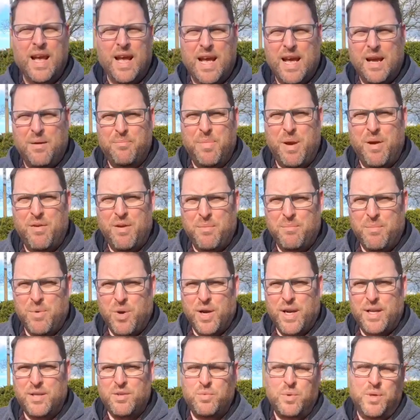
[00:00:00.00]
and bearing in
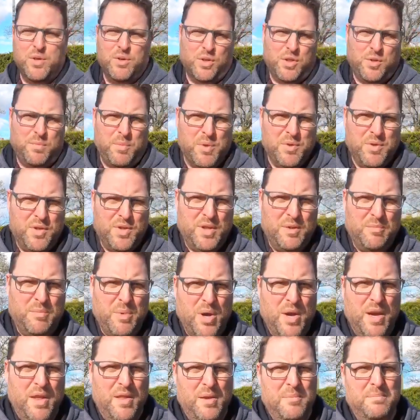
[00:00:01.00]
mind we're not
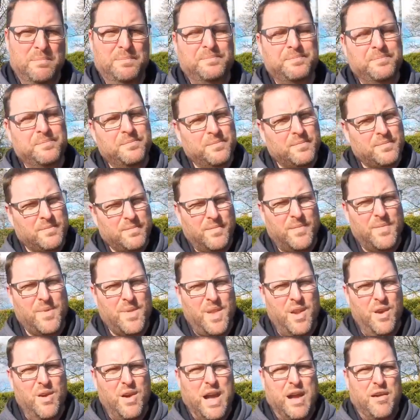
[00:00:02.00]
sponsored by them,
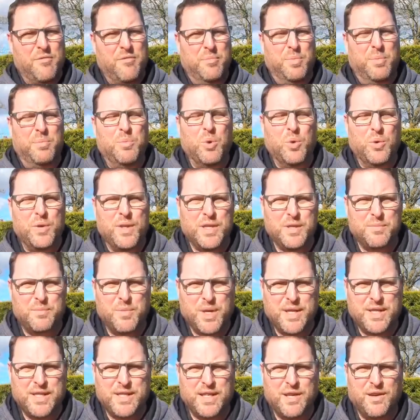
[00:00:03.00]
I have bought this
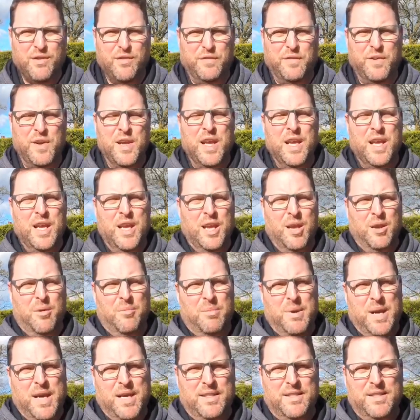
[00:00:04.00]
myself,
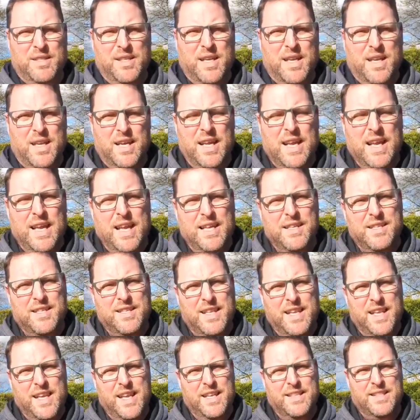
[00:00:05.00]
but it is
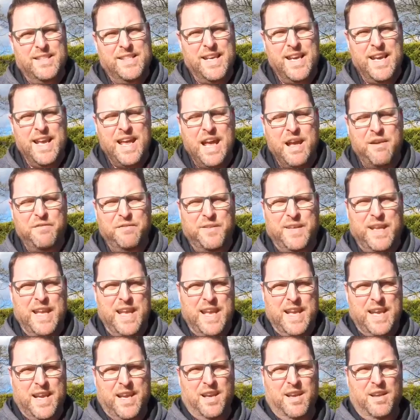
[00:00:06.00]
the TF
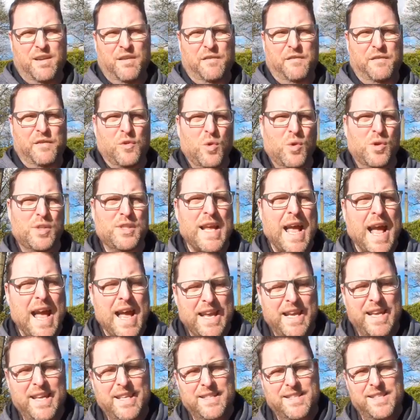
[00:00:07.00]
Gear Force
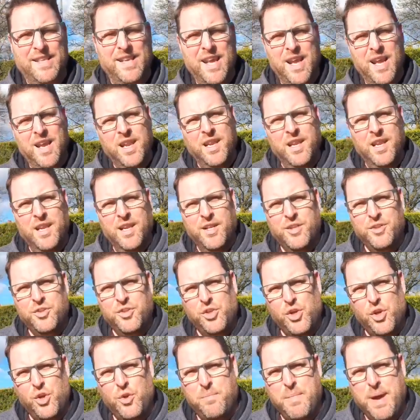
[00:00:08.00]

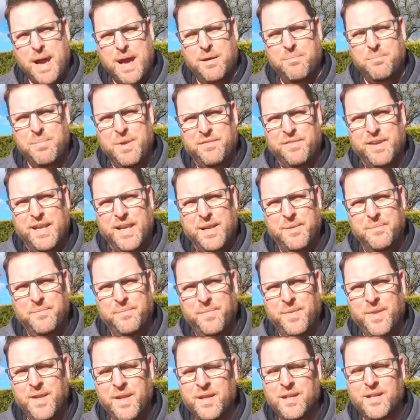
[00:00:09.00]
8 two-man bivvy.
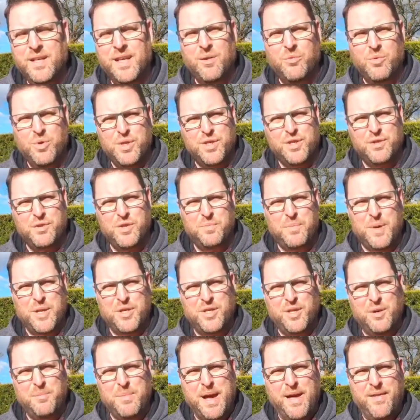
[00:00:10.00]
Now what's so
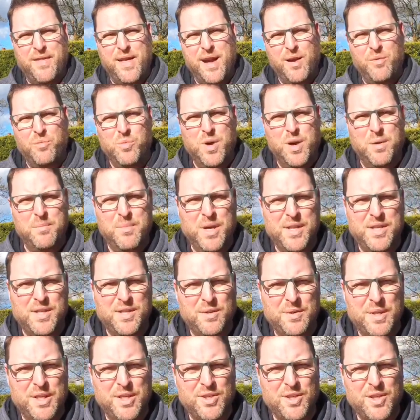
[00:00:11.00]
special about that, and why am I
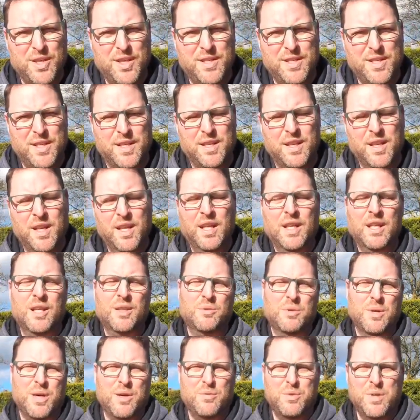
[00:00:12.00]
so excited?
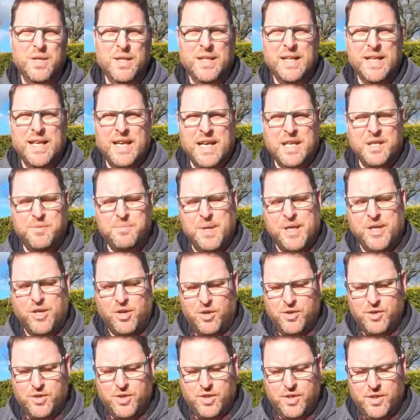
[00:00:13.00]
Well, it's
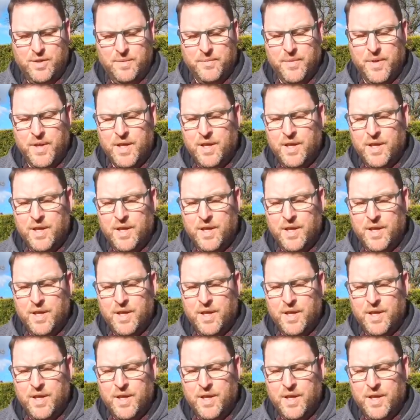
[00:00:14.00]
because